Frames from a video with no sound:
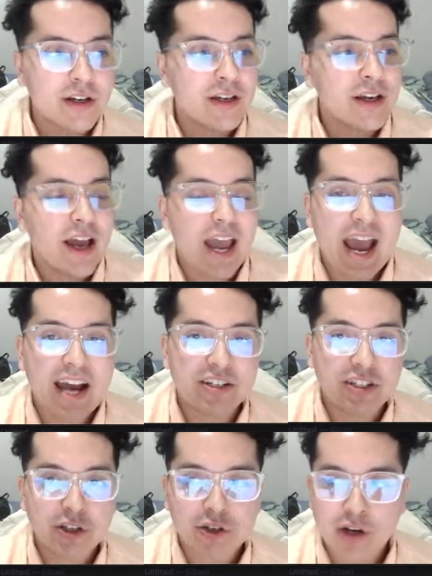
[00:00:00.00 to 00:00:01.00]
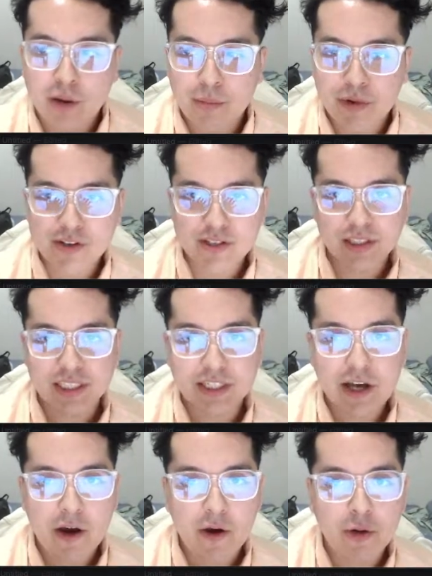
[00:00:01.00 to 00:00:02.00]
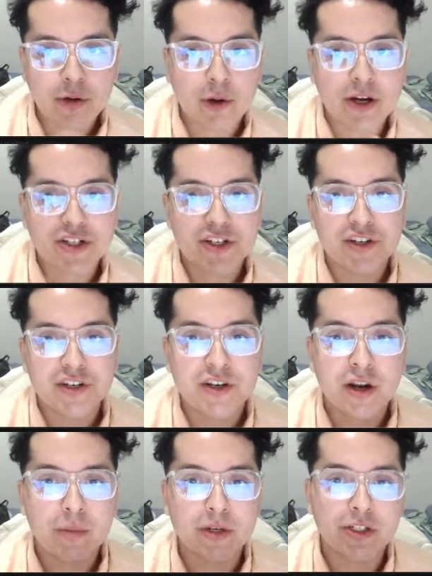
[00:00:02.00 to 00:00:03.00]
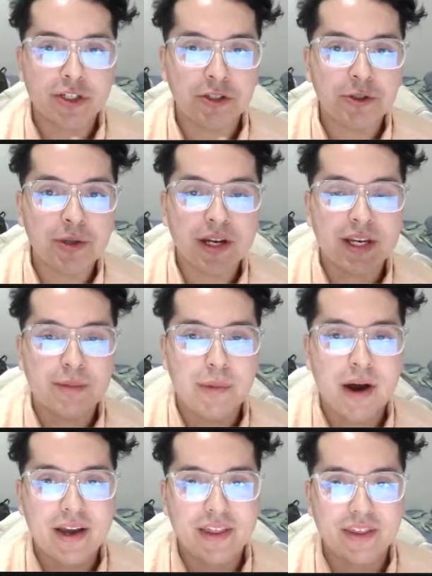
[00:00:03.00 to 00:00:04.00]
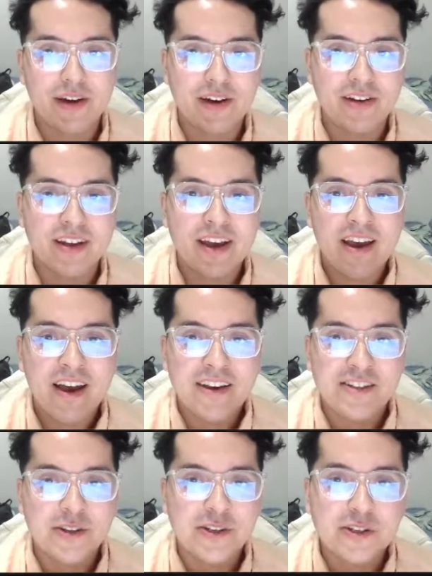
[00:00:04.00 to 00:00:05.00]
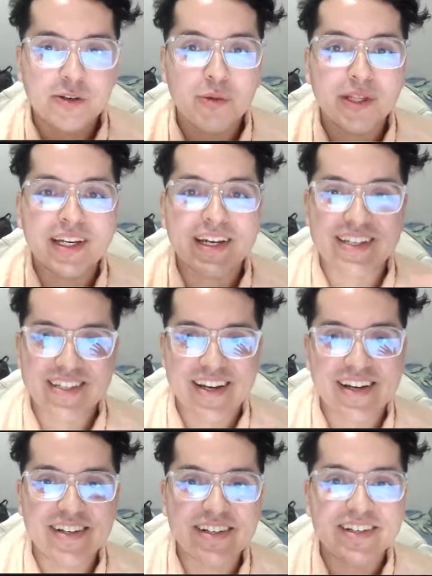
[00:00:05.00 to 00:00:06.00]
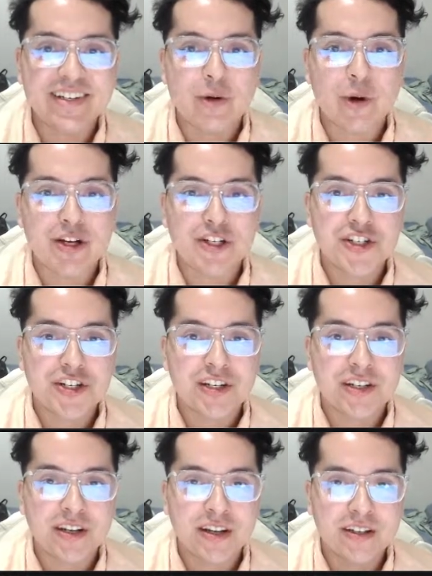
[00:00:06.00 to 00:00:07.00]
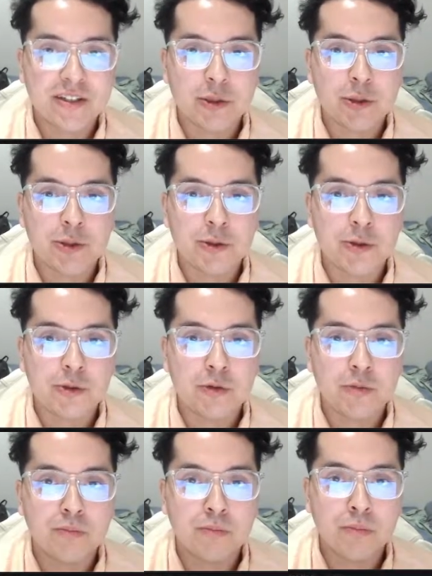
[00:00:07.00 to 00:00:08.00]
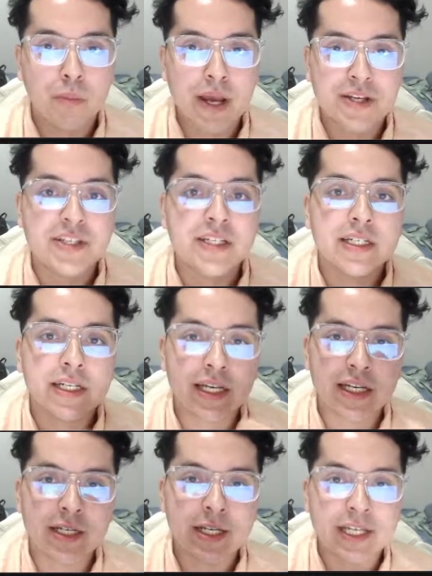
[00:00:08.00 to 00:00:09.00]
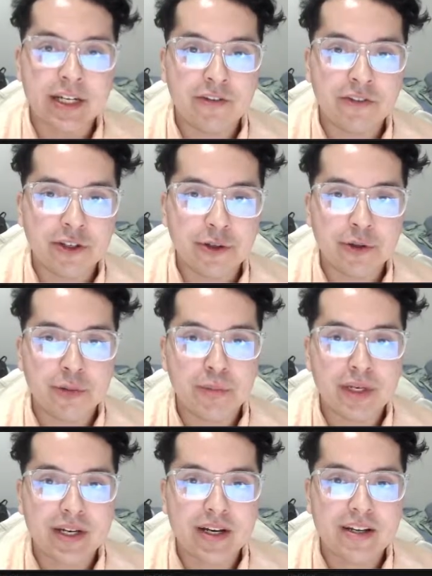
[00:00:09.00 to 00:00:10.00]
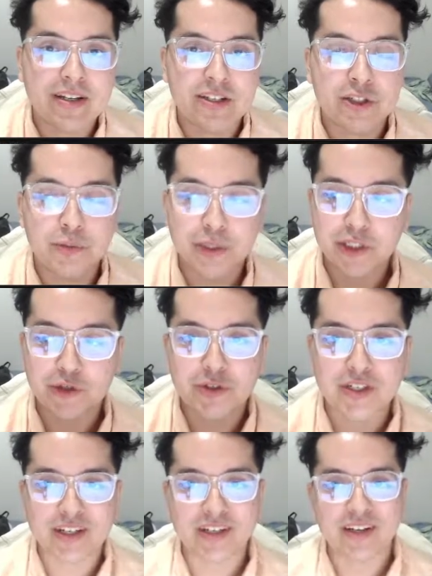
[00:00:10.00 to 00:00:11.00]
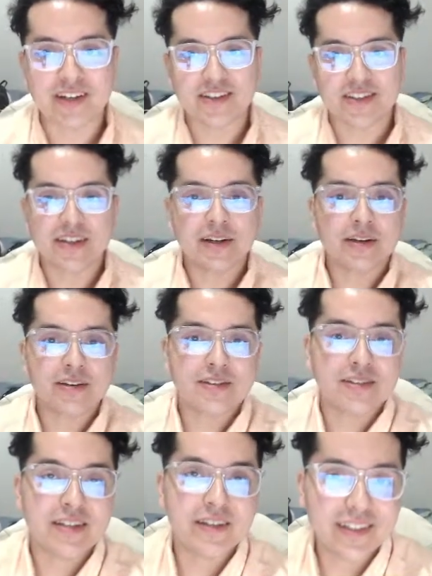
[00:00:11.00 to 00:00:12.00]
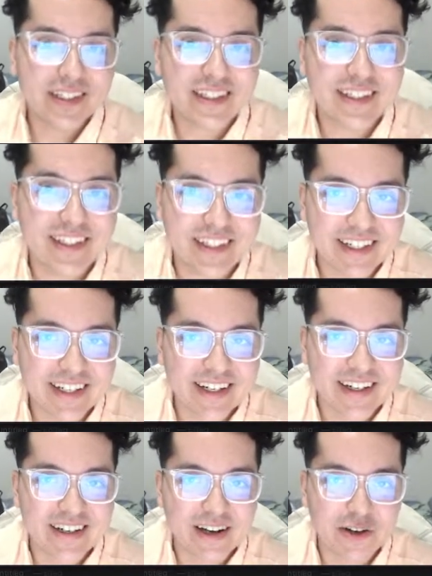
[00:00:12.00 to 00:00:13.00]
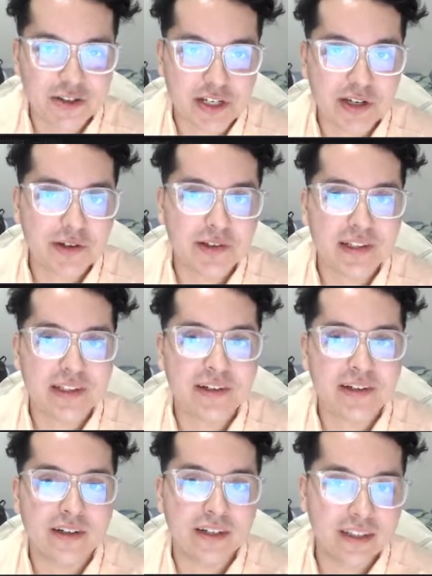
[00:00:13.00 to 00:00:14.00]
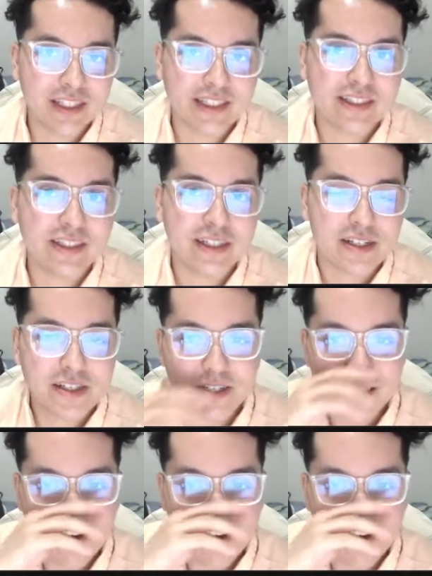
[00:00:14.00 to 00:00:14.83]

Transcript: add two numbers, Leetcode question number 2 in Python. So this is a really exciting question to basically get in an interview because you'll be using singly or singular linked list.